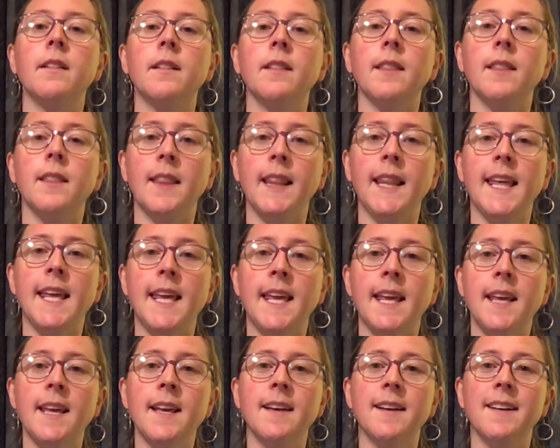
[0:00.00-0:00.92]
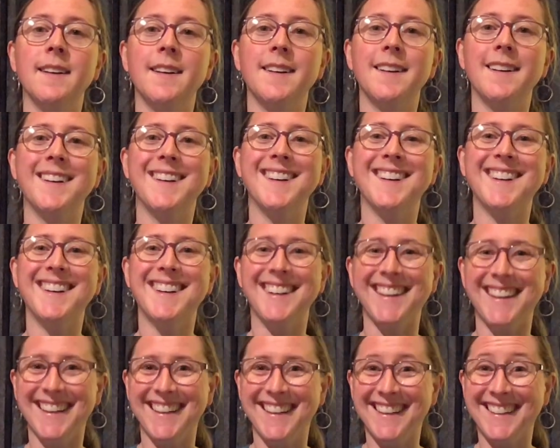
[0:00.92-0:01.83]
Lee.
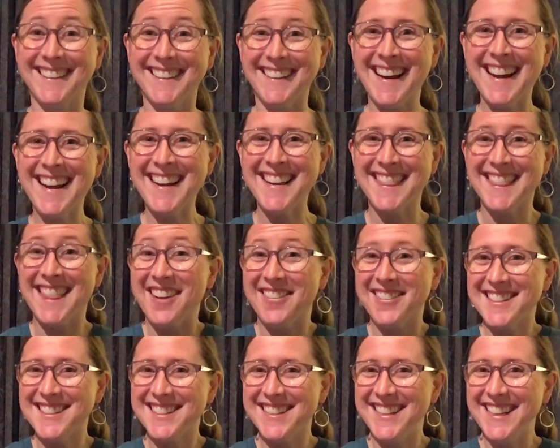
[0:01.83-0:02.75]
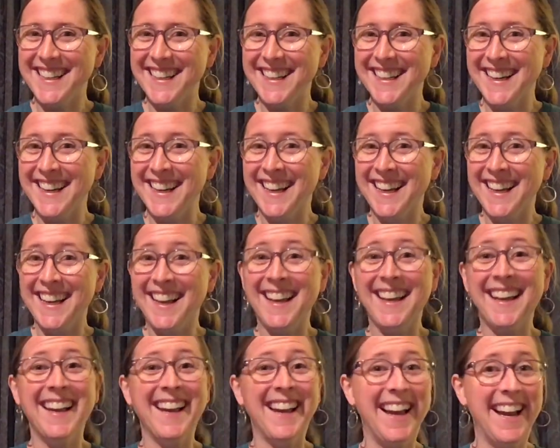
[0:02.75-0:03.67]
All right, that was 10.
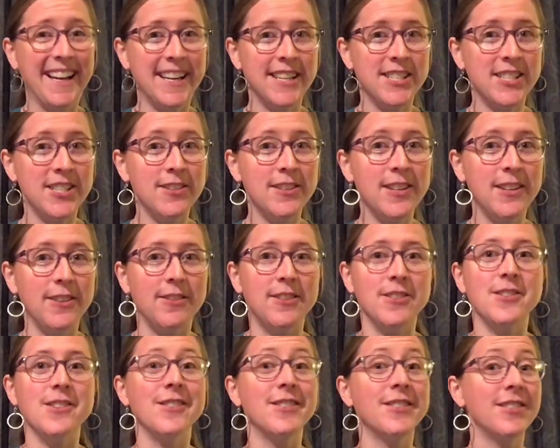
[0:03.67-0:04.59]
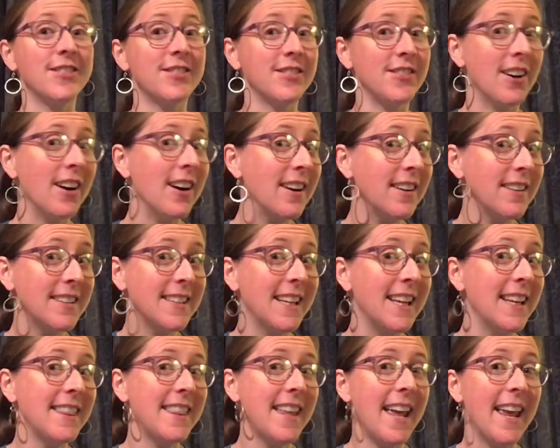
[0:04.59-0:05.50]
How did you do? Did you start to
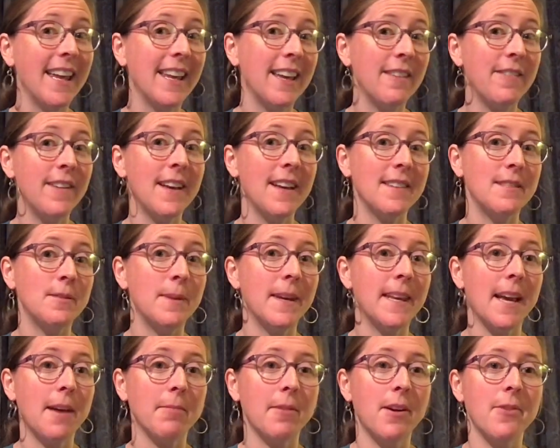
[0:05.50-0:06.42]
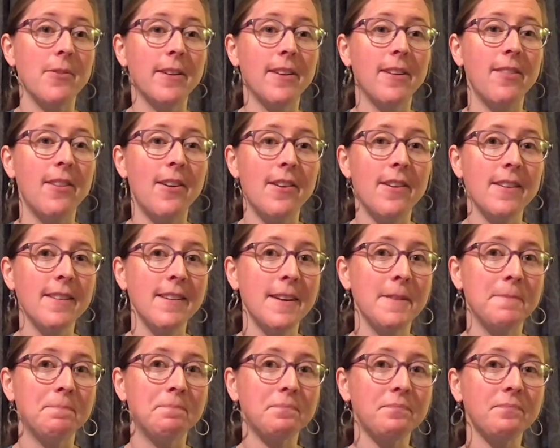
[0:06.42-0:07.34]
get the hang of it as we kept going along?
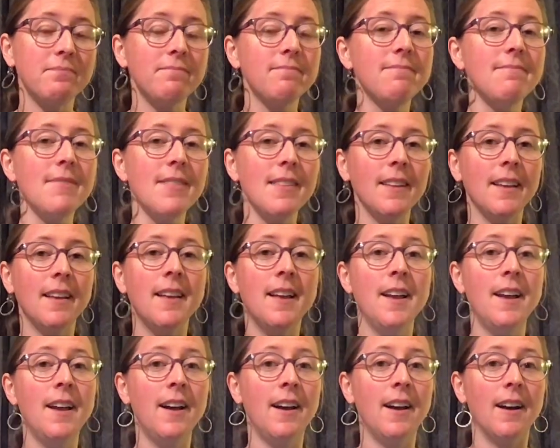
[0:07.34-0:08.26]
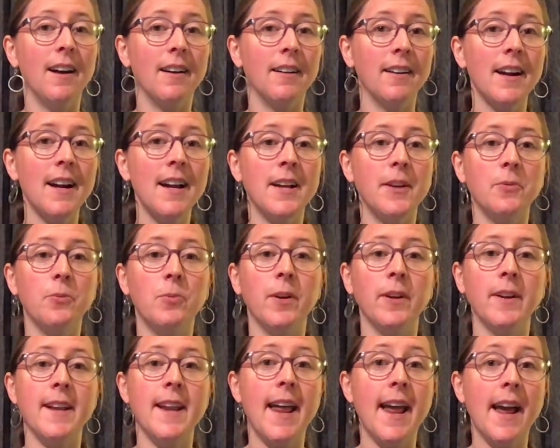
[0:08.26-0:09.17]
All right, well,
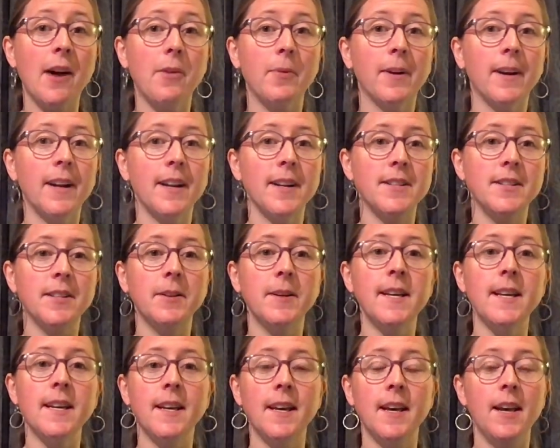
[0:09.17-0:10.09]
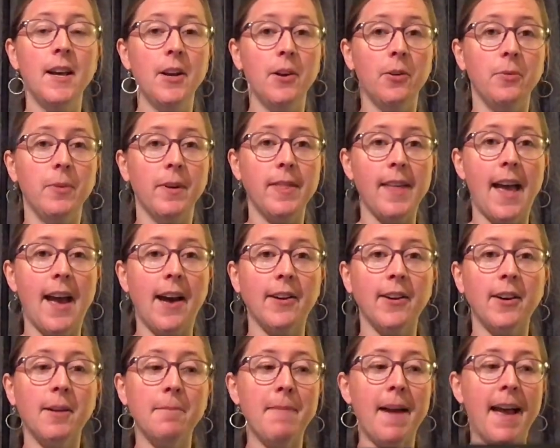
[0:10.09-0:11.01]
now we're going to do it
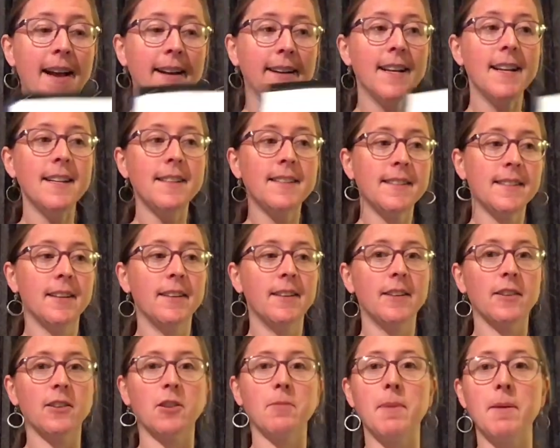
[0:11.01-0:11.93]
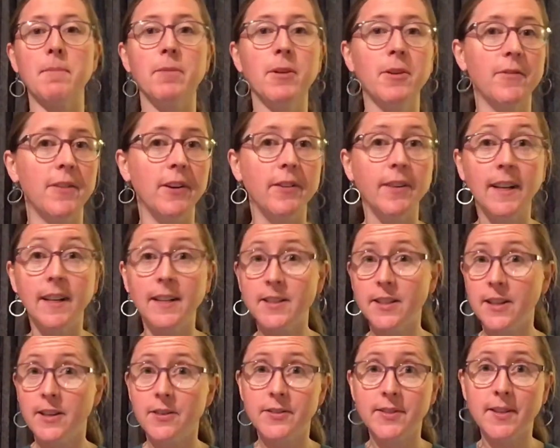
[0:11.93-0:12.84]
without our magnets. Remember, if you need
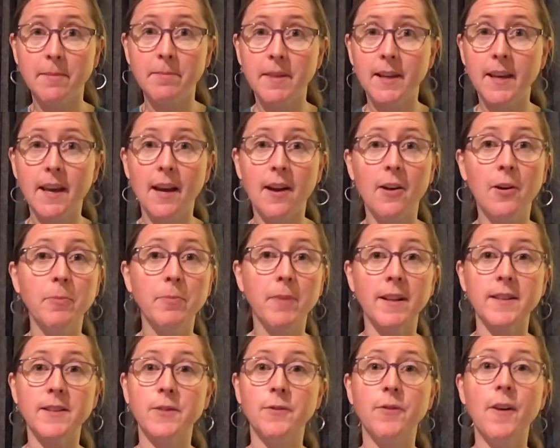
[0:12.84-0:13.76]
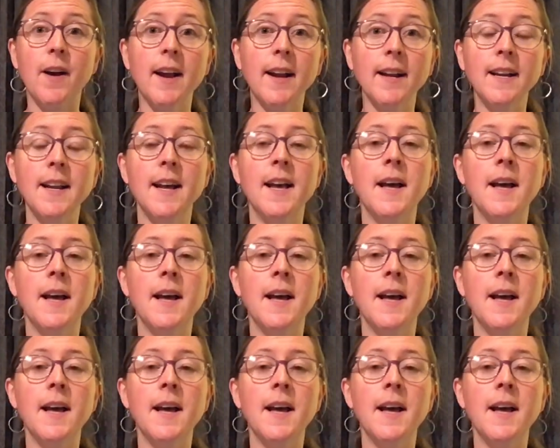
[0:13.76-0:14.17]
to use something at home, that's fine,